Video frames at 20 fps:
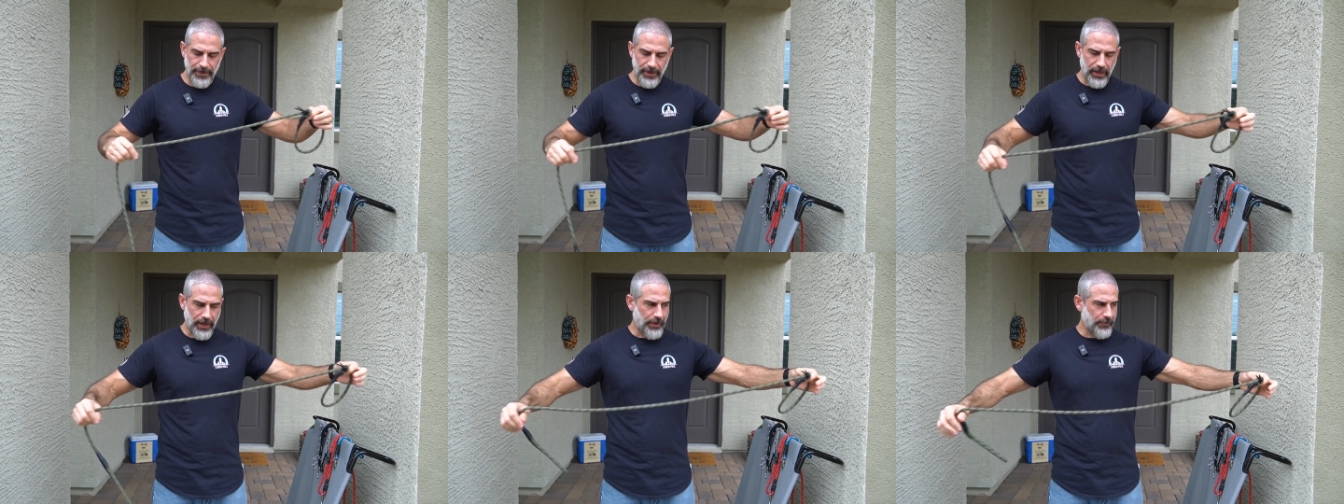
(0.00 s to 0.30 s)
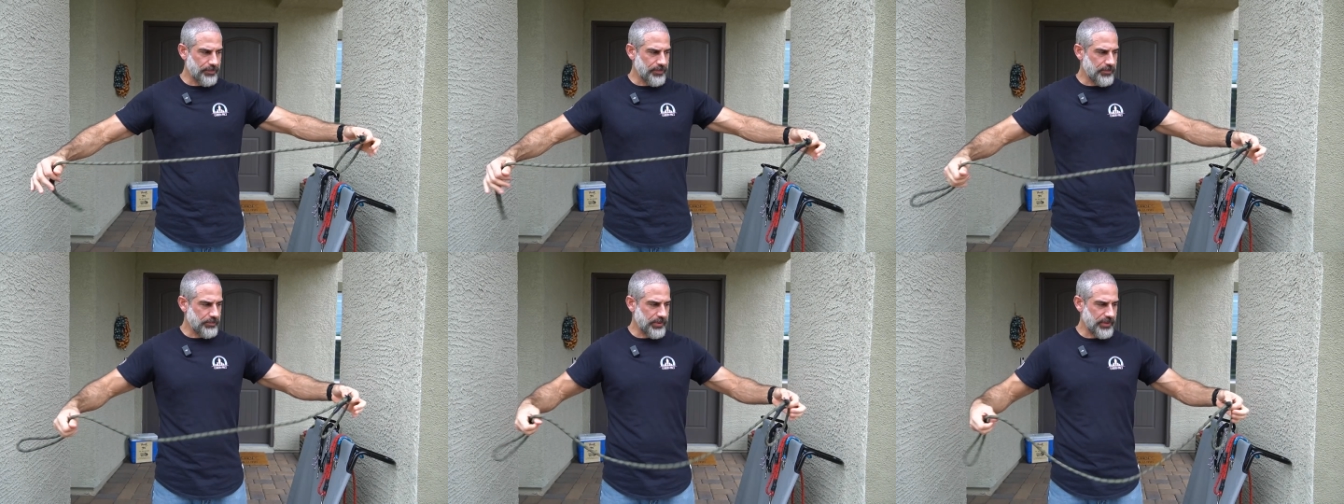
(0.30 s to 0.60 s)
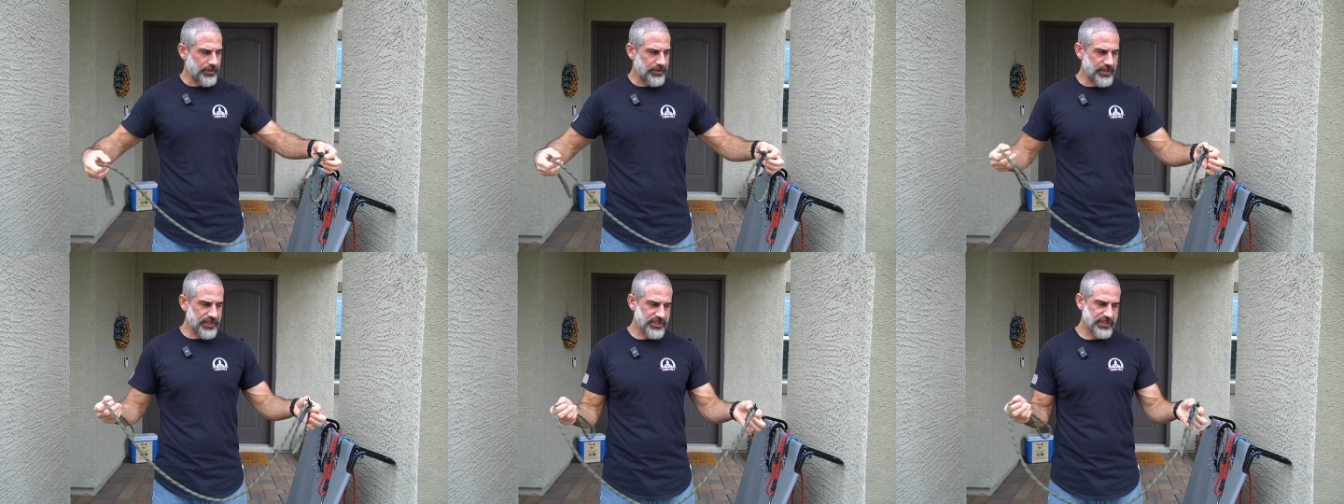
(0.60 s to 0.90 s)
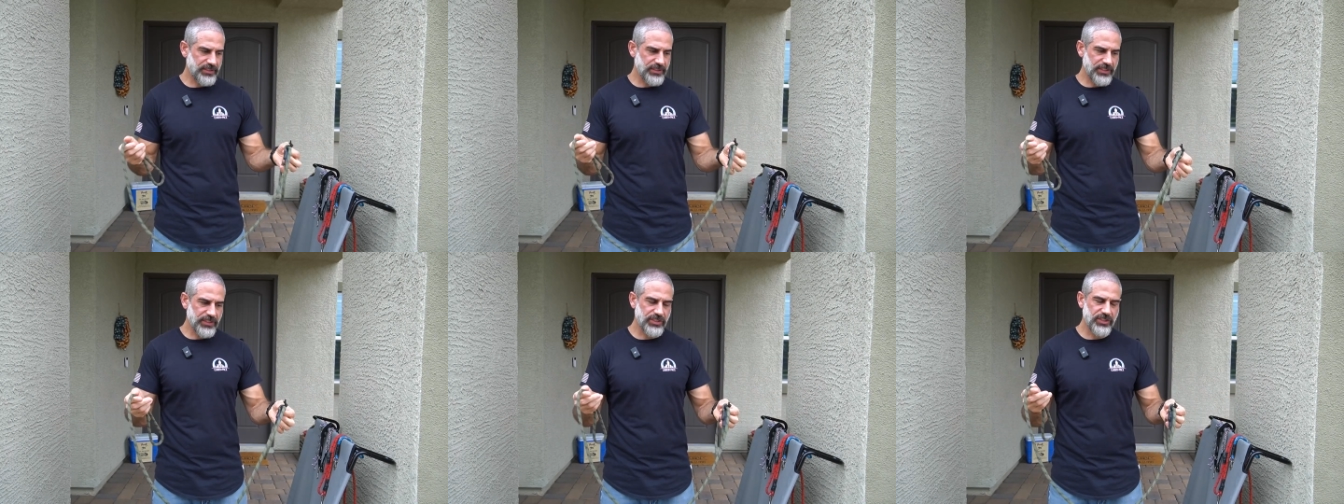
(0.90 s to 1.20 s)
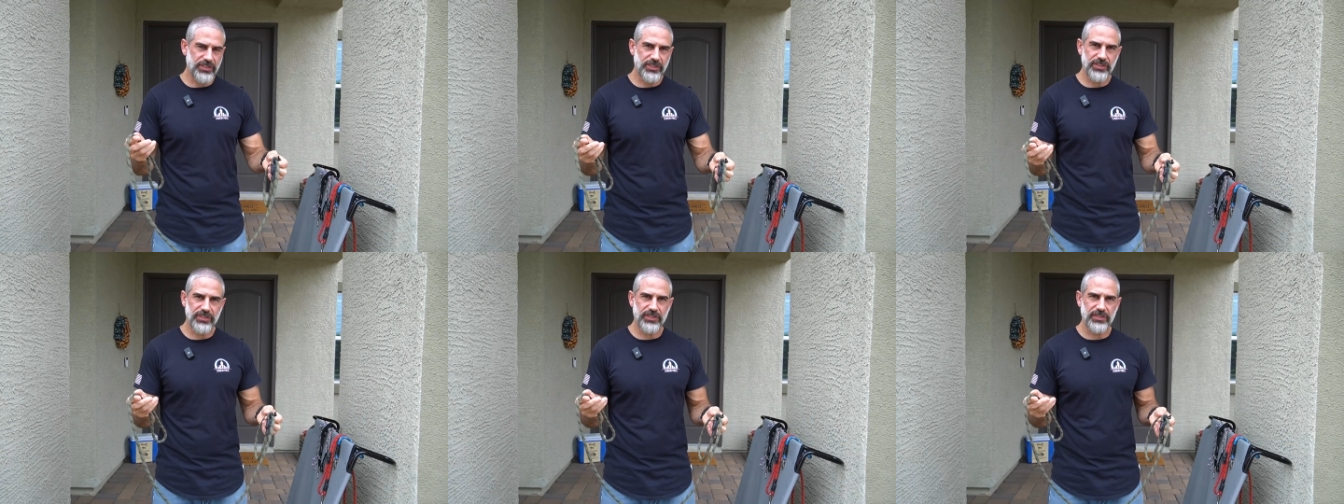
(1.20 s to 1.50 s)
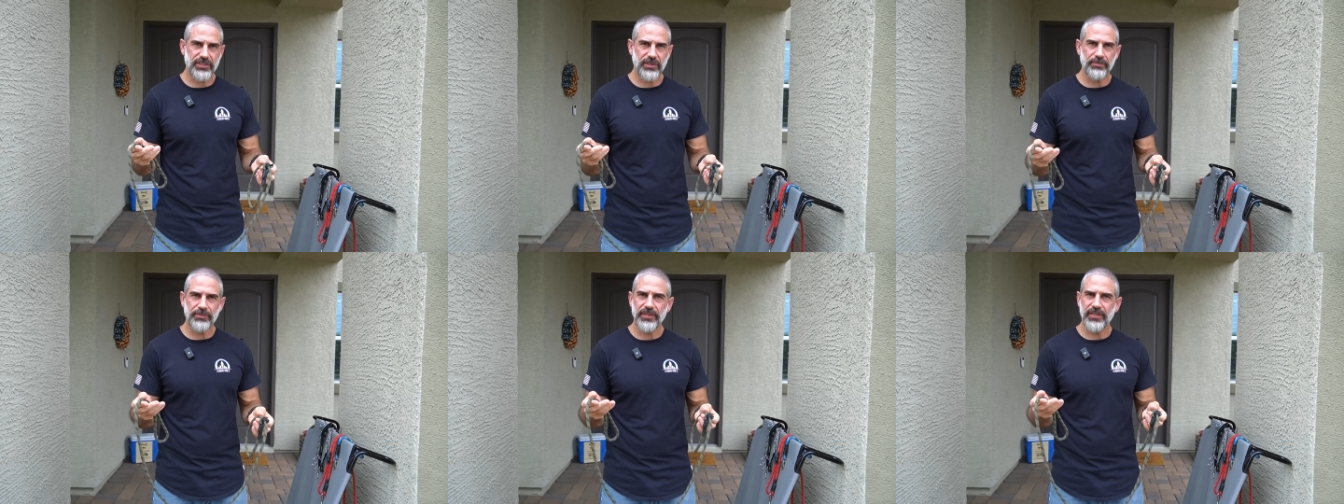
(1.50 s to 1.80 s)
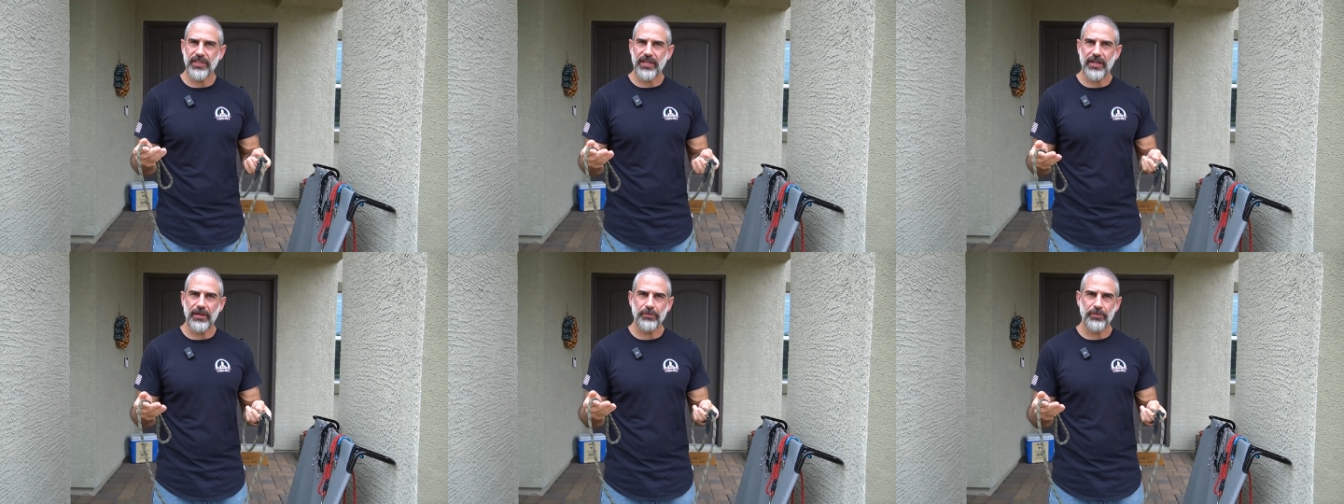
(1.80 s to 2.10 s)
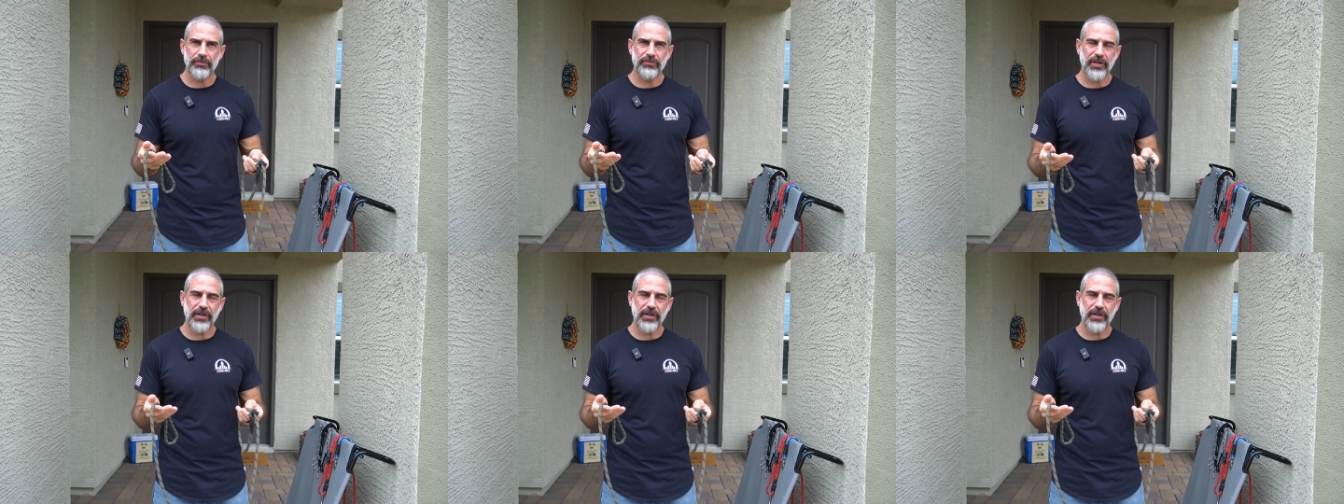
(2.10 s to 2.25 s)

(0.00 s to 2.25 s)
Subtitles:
But this leash is something that I would